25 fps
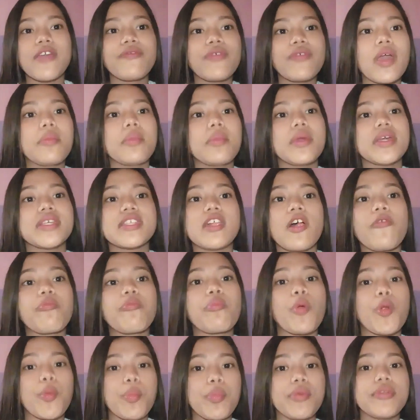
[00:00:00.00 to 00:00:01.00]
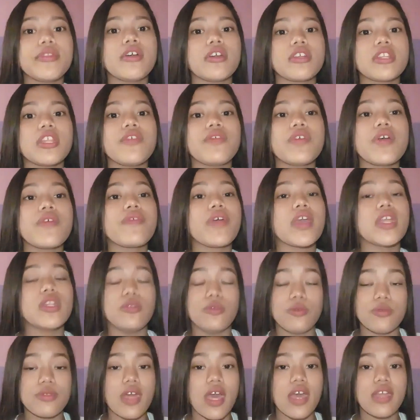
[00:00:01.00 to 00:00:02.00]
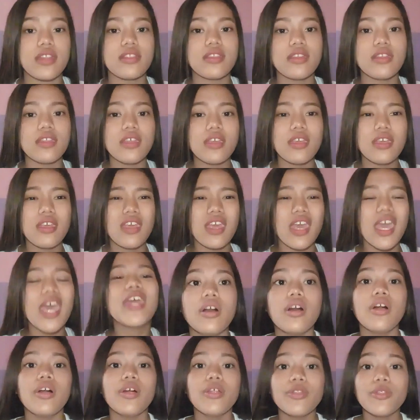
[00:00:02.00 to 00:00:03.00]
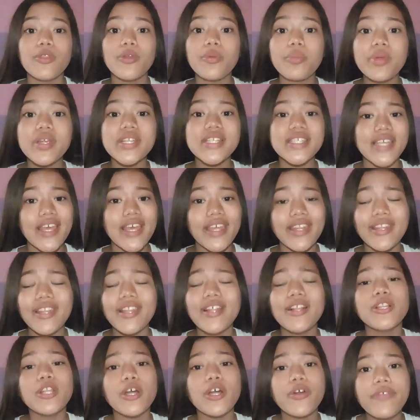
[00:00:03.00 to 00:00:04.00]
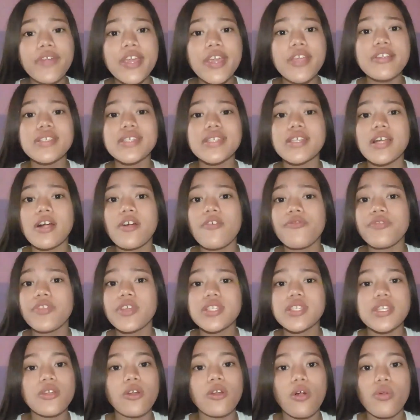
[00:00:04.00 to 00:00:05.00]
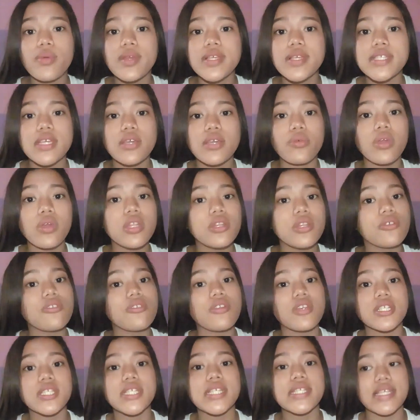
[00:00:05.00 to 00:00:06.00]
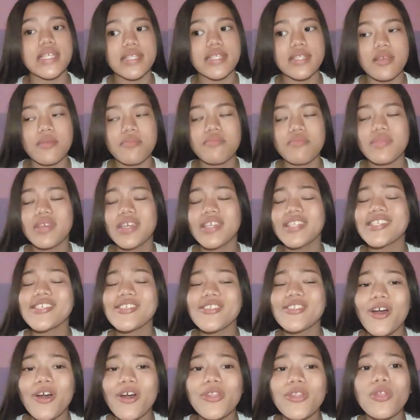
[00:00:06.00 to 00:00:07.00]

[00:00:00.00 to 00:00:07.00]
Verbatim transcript: Because I find myself more productive if I do that. Number 10, loving yourself doesn't always equate to narcissism.